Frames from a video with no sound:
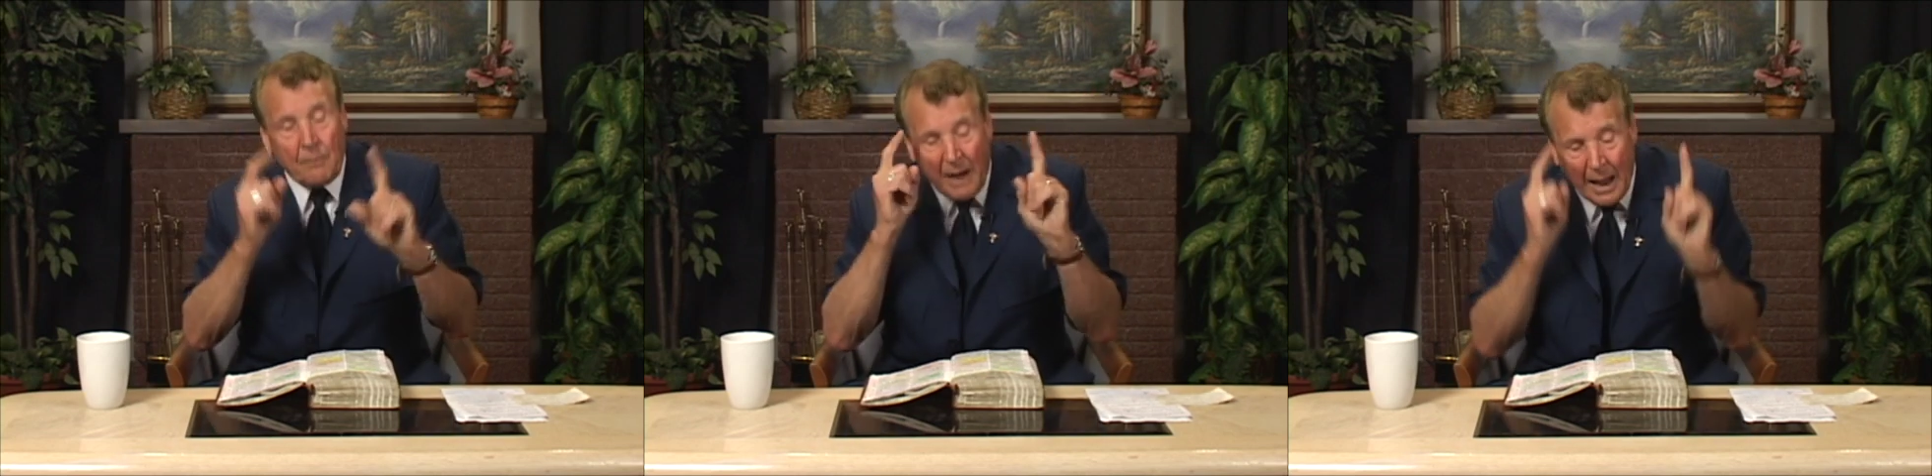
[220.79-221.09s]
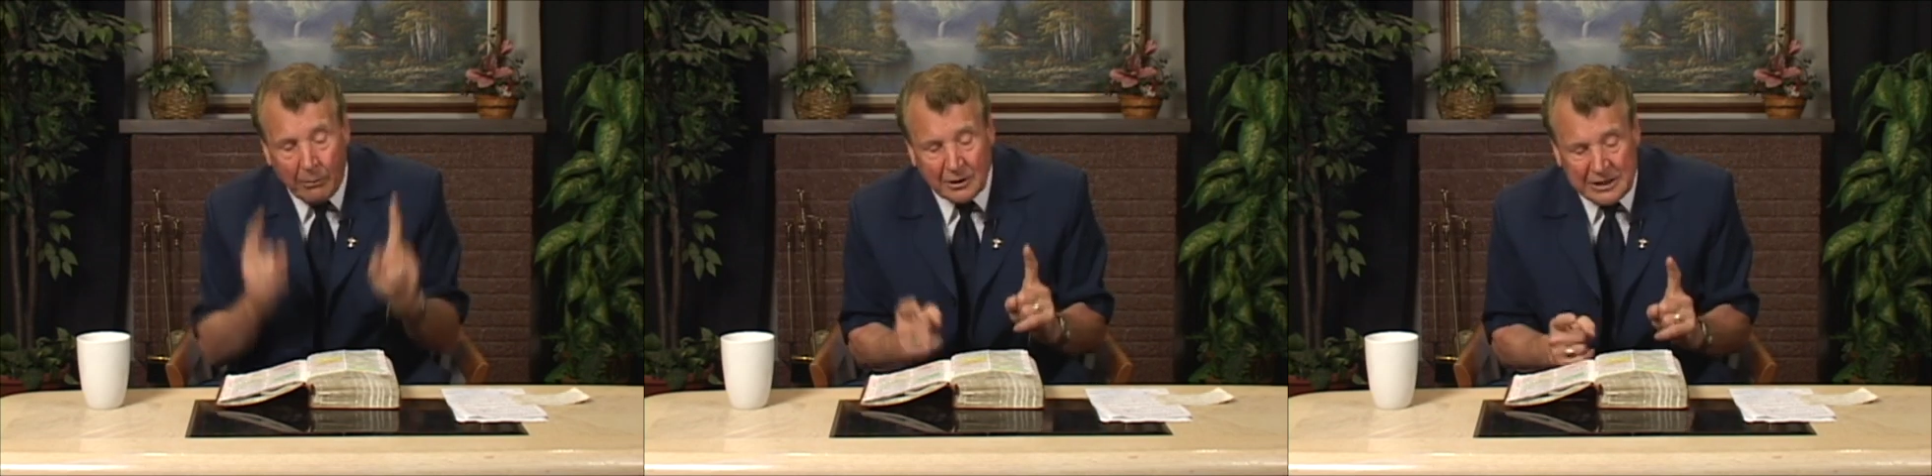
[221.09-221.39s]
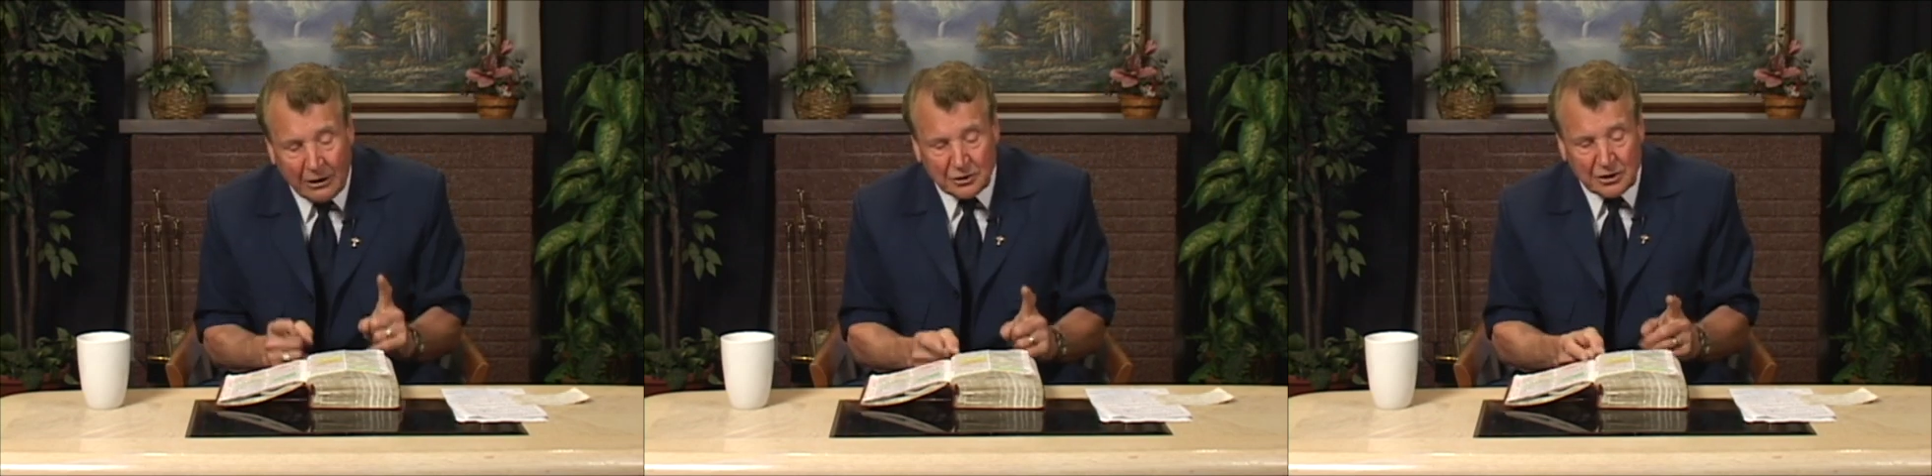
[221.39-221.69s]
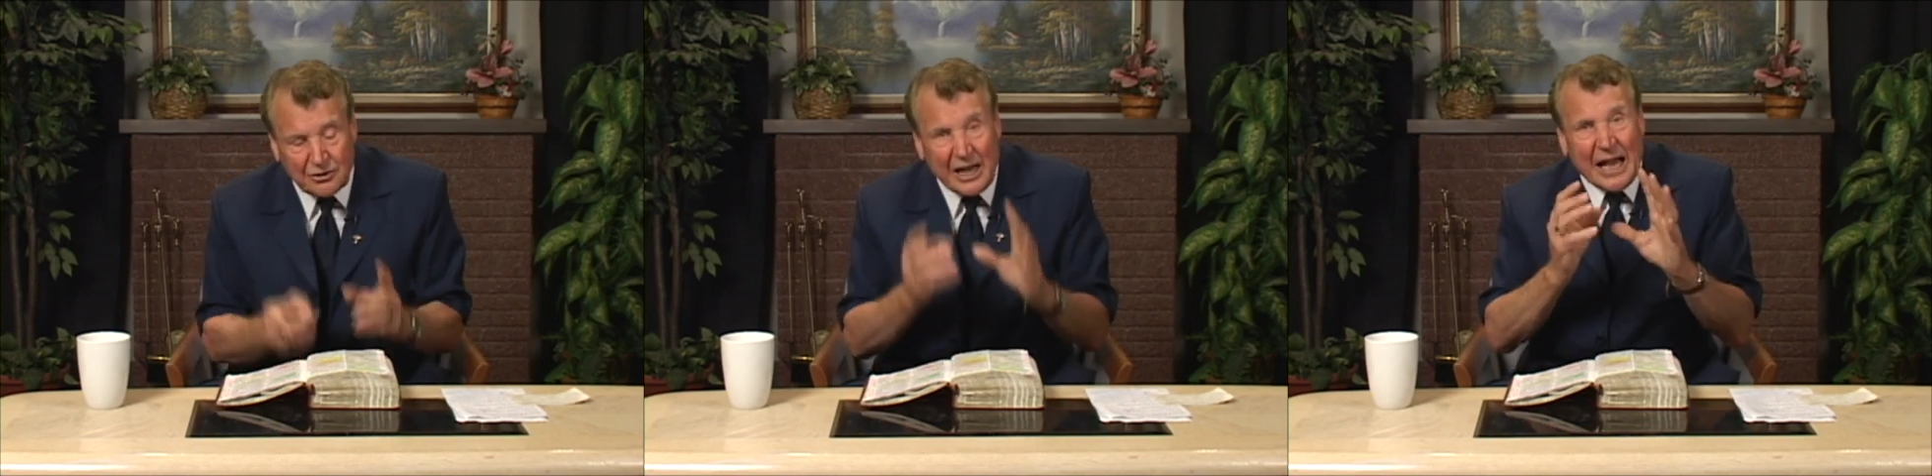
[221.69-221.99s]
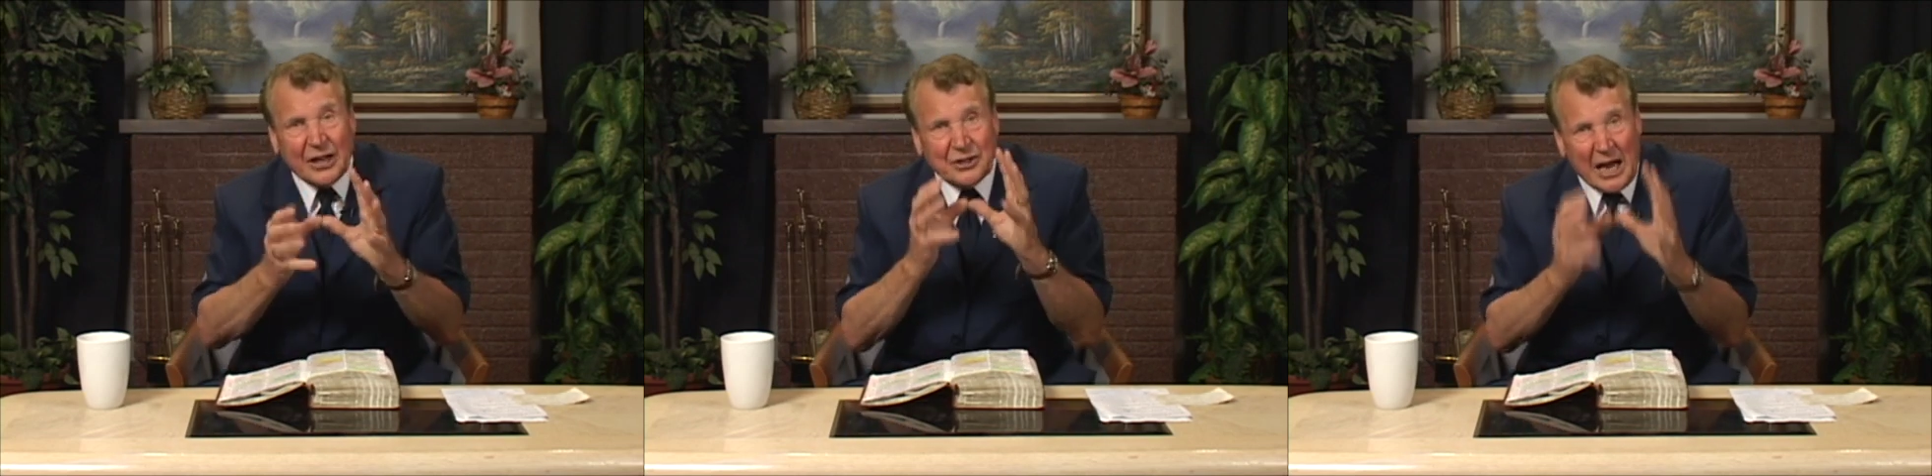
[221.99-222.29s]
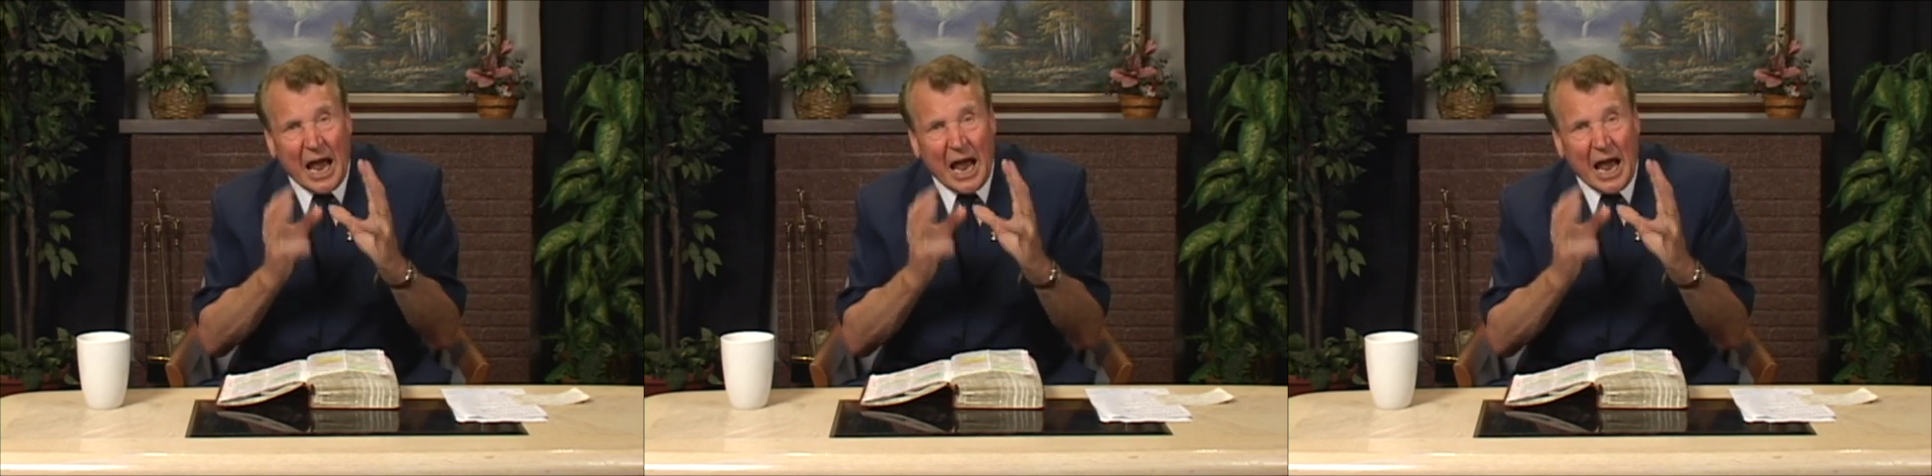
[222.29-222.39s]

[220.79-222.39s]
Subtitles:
Bible tells us these